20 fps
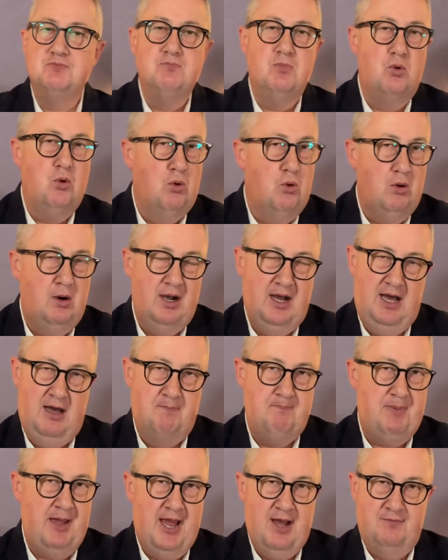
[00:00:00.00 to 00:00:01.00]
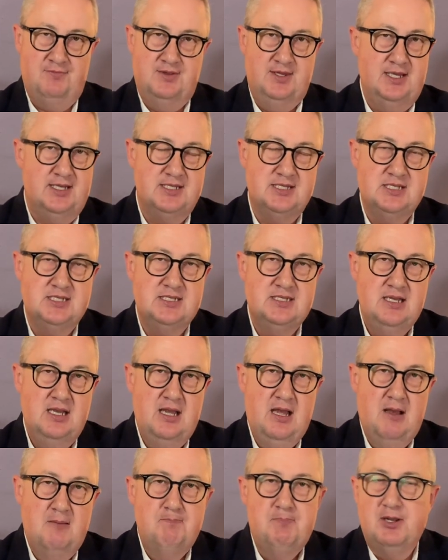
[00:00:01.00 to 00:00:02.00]
more about this,
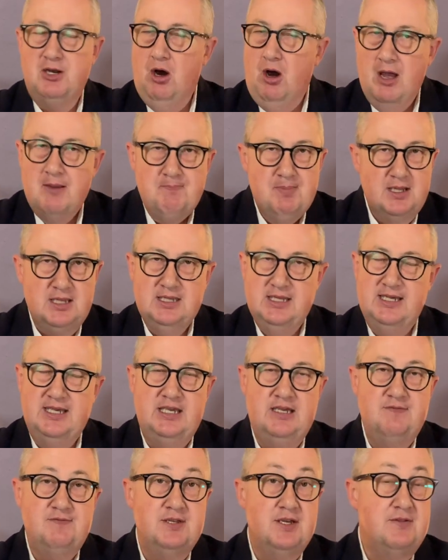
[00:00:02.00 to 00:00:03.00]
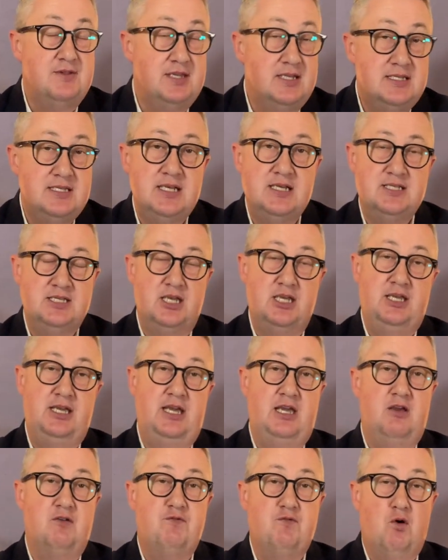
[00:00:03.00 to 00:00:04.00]
but I believe that this is a
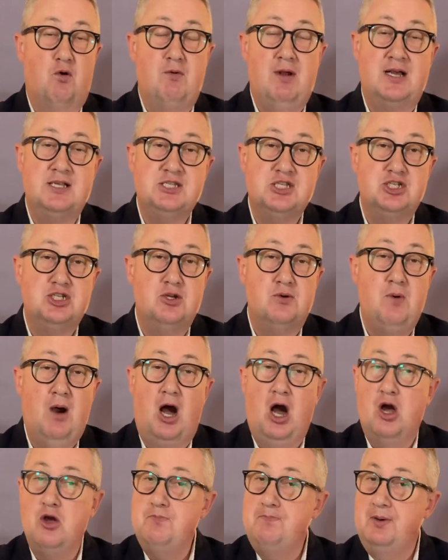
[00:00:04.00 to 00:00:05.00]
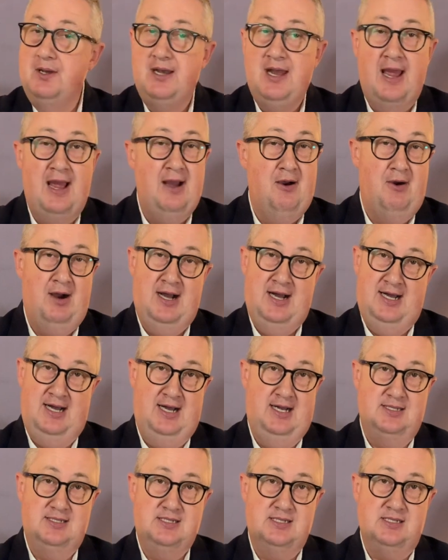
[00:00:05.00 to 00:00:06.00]
year for us to open our
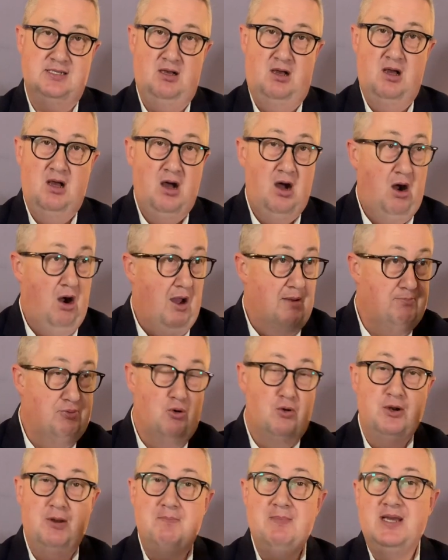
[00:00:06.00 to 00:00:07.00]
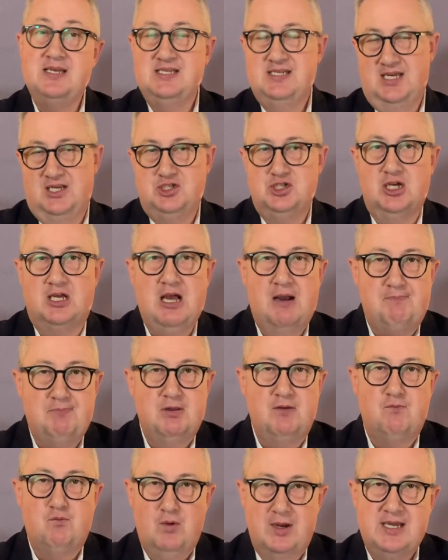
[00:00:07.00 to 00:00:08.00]
hearts. I brought a message a
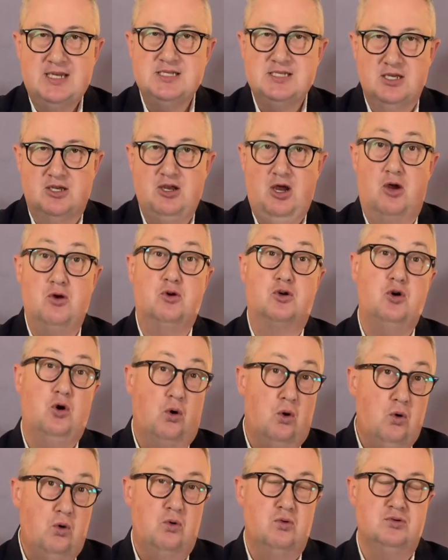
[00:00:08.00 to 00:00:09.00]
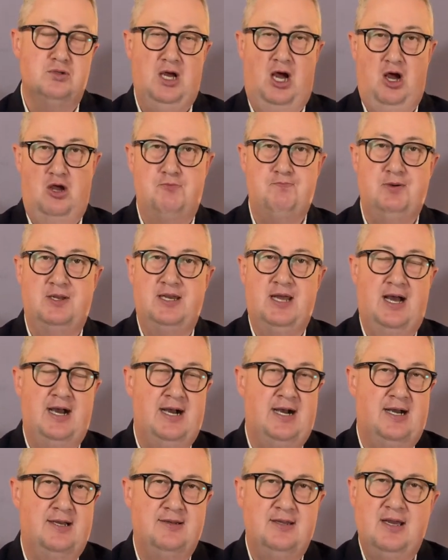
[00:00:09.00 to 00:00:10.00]
couple of weeks ago called Open
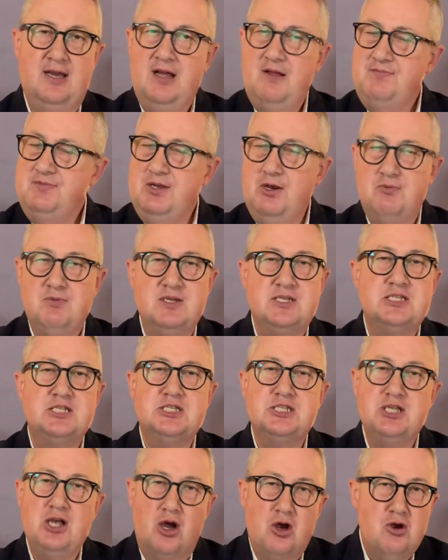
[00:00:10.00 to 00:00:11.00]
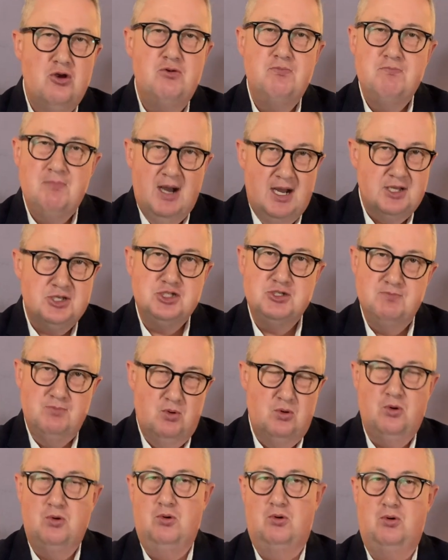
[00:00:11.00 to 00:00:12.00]
Heart. There is so much
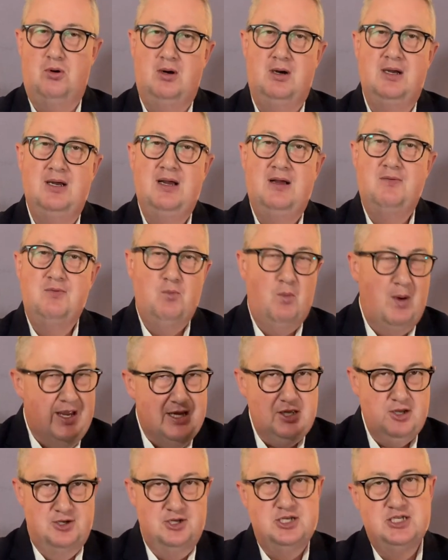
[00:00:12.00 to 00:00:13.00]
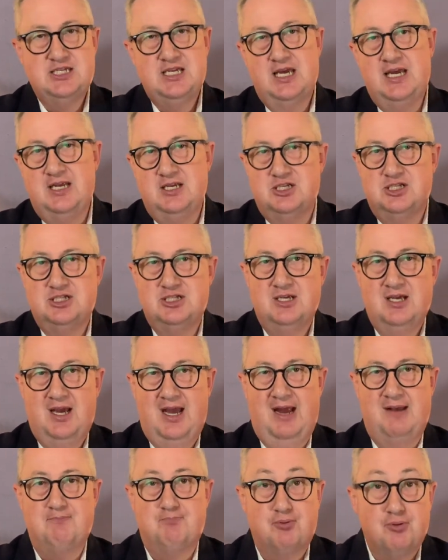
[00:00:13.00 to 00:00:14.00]
more we're going to teach
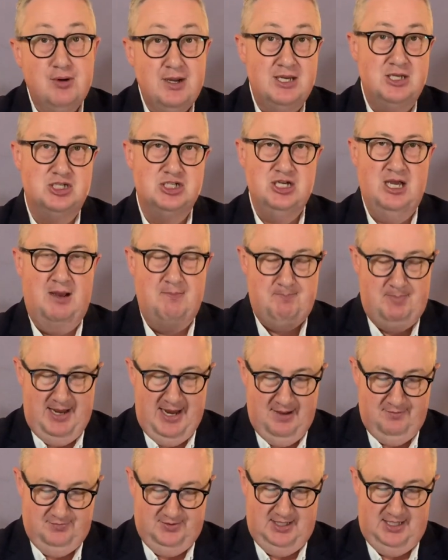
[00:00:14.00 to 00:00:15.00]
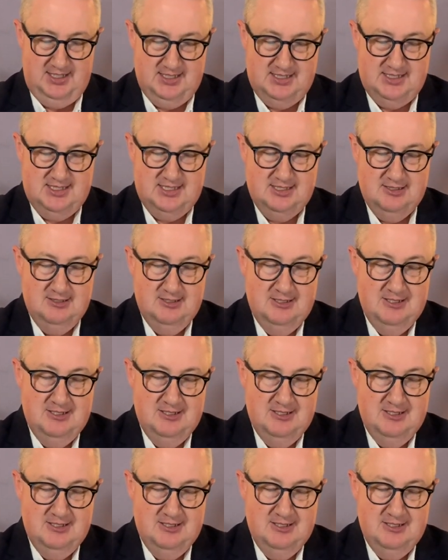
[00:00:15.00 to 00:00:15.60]
and preach about this.